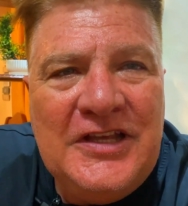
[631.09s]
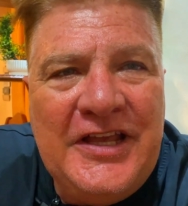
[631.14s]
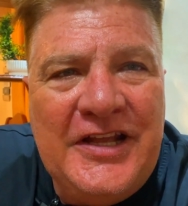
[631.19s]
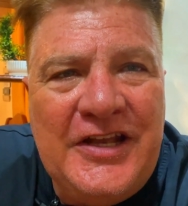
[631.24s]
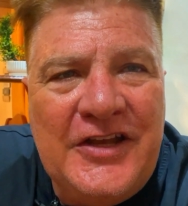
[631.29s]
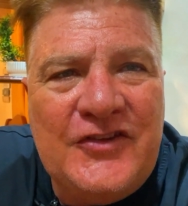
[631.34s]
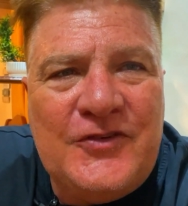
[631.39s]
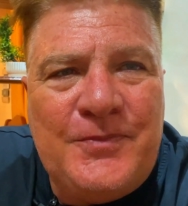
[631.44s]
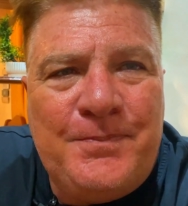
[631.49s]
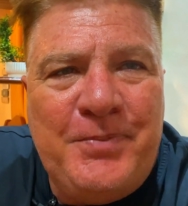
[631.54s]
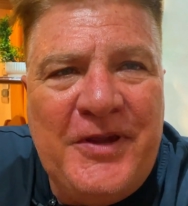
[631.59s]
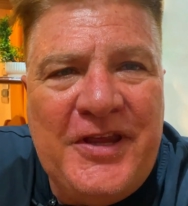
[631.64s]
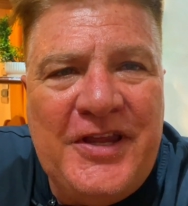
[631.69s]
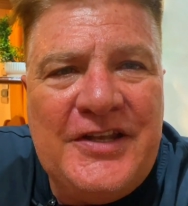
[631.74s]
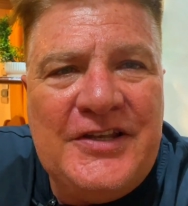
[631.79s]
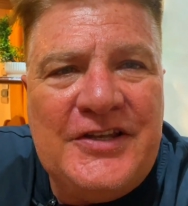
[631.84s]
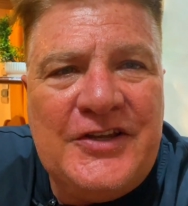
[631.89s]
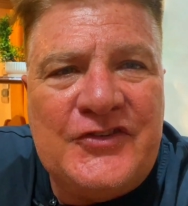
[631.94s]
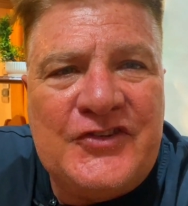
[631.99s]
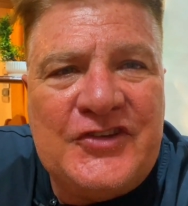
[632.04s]
It has
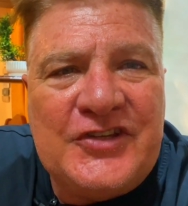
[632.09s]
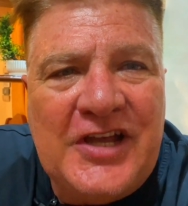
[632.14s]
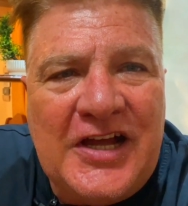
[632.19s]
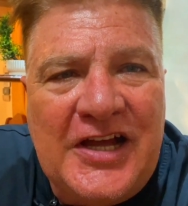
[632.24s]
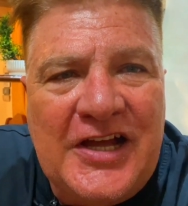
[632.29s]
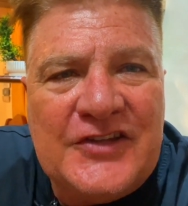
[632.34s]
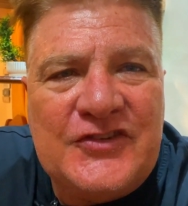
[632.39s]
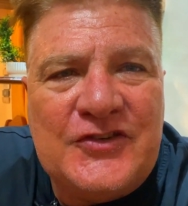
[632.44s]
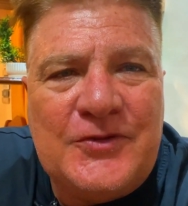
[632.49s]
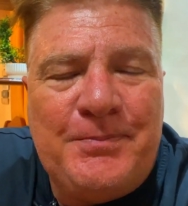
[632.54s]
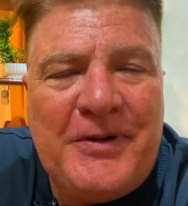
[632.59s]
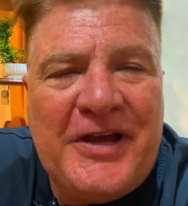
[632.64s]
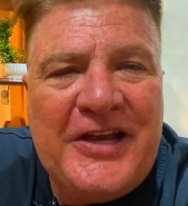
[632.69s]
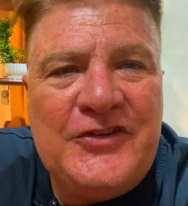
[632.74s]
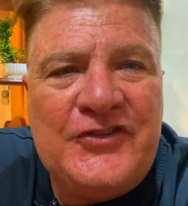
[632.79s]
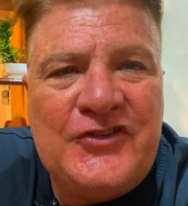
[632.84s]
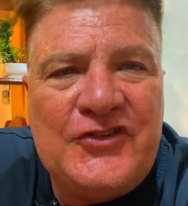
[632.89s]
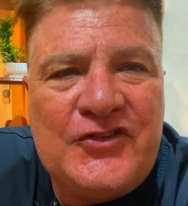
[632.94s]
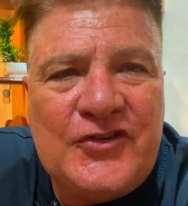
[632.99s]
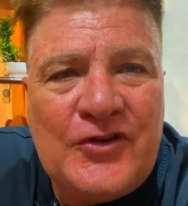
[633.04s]
been discussed
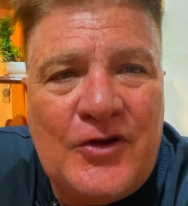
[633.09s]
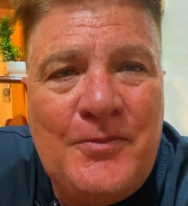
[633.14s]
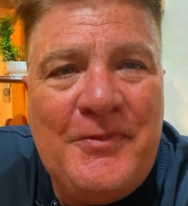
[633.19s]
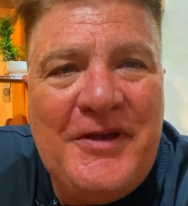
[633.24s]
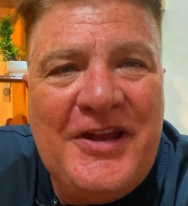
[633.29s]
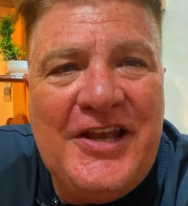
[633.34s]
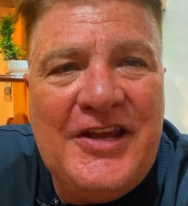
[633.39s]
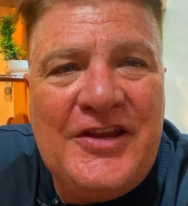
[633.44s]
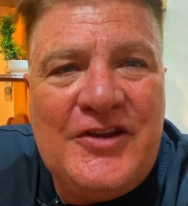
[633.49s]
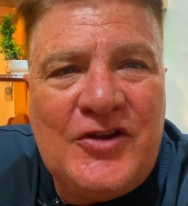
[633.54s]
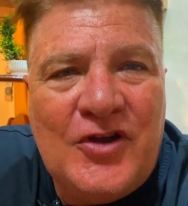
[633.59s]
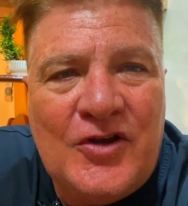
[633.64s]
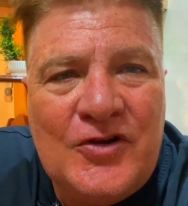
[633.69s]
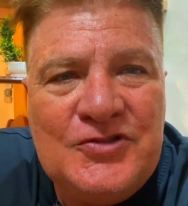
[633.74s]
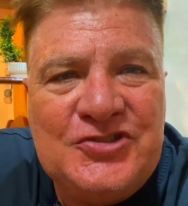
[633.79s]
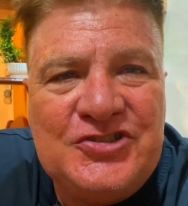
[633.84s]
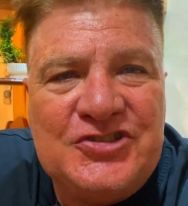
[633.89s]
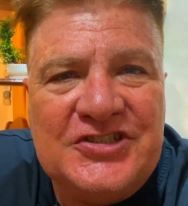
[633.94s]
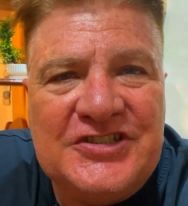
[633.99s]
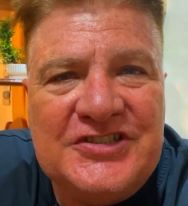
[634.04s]
by so many
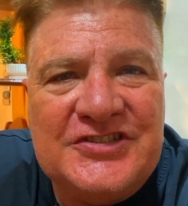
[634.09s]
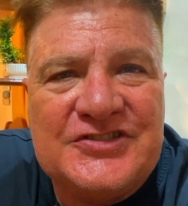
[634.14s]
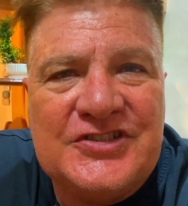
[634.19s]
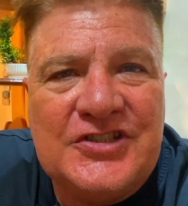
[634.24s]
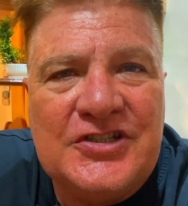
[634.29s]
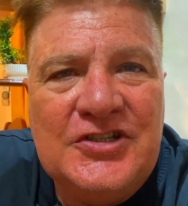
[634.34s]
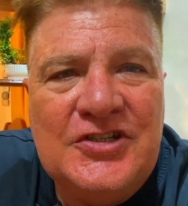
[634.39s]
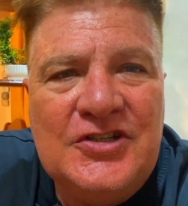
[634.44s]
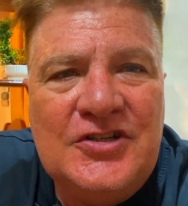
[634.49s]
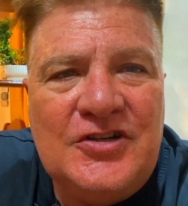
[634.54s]
coaches